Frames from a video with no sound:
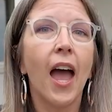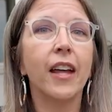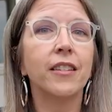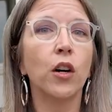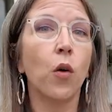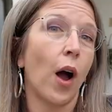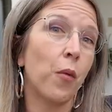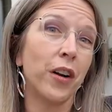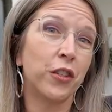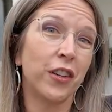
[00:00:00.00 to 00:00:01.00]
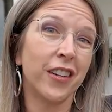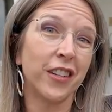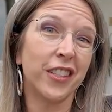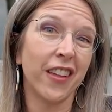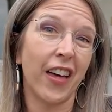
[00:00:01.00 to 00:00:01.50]
And so I wanted you to
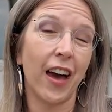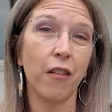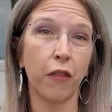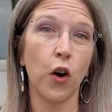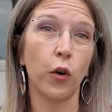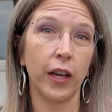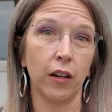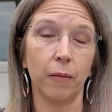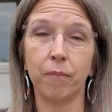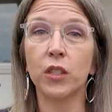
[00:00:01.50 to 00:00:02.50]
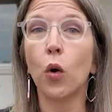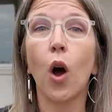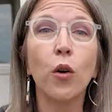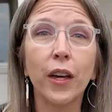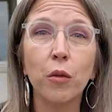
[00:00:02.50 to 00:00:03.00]
understand that for Oak Hill. So
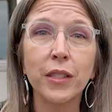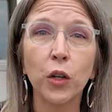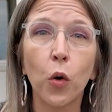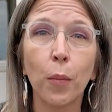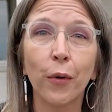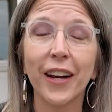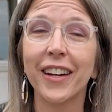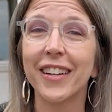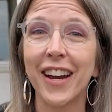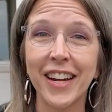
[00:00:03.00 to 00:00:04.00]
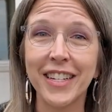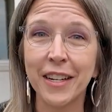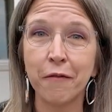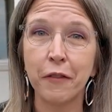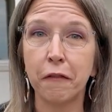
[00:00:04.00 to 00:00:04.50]
Oak Hill was incorporated in
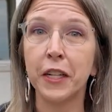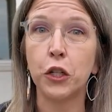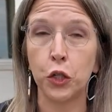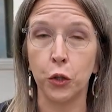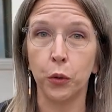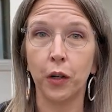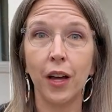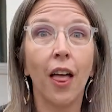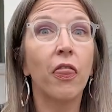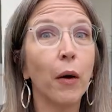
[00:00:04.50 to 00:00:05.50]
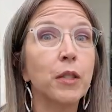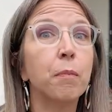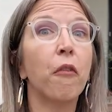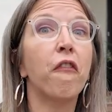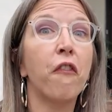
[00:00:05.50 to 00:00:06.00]
1952. That was
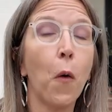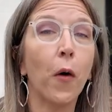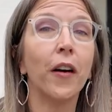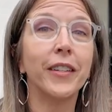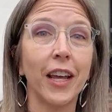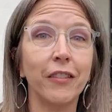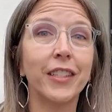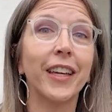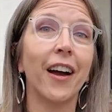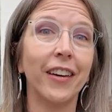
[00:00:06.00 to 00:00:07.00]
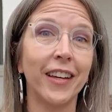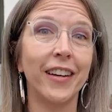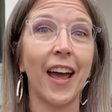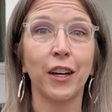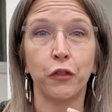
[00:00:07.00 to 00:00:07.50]
before Davidson County
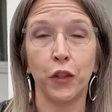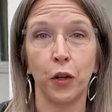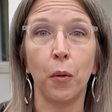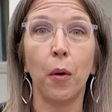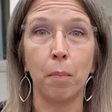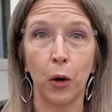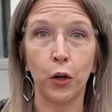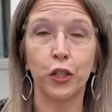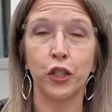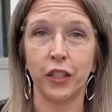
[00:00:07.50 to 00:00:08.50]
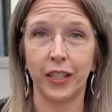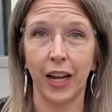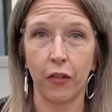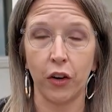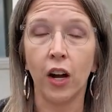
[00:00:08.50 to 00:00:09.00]
and Nashville merged
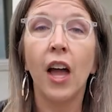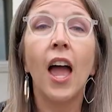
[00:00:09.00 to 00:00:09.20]
together.